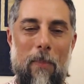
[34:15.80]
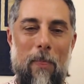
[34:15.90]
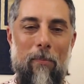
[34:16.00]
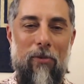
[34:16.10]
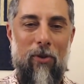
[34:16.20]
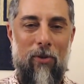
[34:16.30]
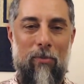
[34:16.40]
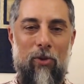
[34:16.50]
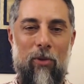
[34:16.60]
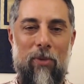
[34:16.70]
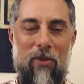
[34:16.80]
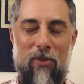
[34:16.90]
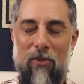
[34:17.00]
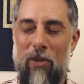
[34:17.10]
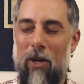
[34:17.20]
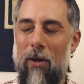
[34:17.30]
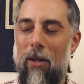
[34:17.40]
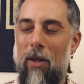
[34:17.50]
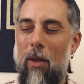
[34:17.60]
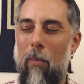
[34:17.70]
It's a good place to start.
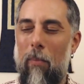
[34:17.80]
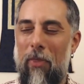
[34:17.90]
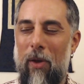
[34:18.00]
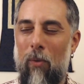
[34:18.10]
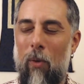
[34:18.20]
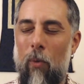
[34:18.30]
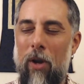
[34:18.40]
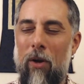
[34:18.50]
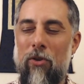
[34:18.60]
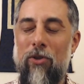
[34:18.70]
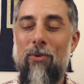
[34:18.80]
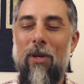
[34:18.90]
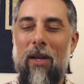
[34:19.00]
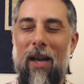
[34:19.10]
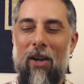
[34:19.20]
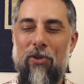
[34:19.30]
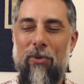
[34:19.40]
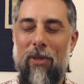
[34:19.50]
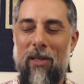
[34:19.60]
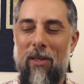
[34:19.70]
But that what we are doing
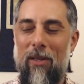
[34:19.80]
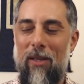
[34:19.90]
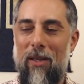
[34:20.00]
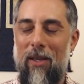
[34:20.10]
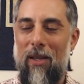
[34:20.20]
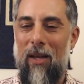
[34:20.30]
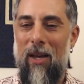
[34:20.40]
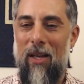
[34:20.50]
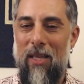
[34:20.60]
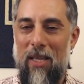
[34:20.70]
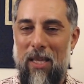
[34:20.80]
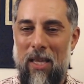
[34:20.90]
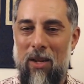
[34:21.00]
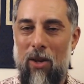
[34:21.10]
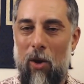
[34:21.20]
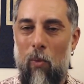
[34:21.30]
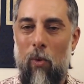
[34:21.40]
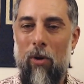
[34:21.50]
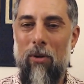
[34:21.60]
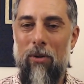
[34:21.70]
actually in a
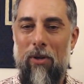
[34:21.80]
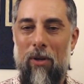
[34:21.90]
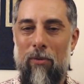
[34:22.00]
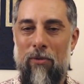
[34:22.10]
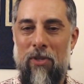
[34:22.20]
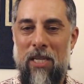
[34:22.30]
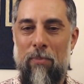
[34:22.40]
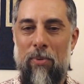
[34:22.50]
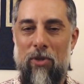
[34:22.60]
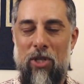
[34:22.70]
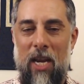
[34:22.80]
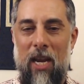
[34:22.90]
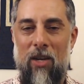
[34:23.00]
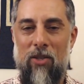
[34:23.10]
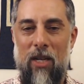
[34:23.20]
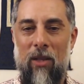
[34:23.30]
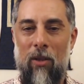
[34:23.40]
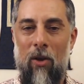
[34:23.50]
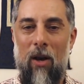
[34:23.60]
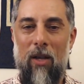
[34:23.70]
world of deep change and
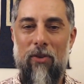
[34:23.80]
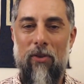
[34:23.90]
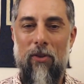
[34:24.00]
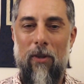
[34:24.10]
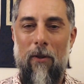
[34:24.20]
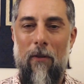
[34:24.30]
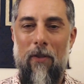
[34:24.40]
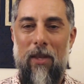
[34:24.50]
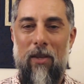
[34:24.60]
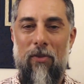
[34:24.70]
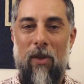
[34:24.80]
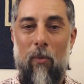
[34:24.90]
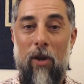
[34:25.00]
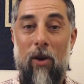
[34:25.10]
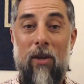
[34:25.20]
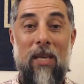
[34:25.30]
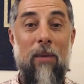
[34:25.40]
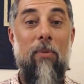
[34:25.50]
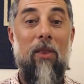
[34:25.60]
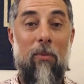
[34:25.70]
loss is that we are
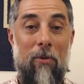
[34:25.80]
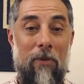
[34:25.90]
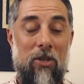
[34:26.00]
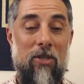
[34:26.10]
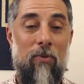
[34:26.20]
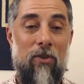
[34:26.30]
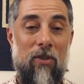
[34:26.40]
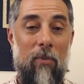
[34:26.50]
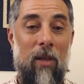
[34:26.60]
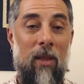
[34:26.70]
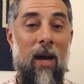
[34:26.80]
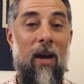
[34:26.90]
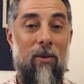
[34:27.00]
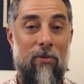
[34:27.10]
keeping the perfection of wisdom alive.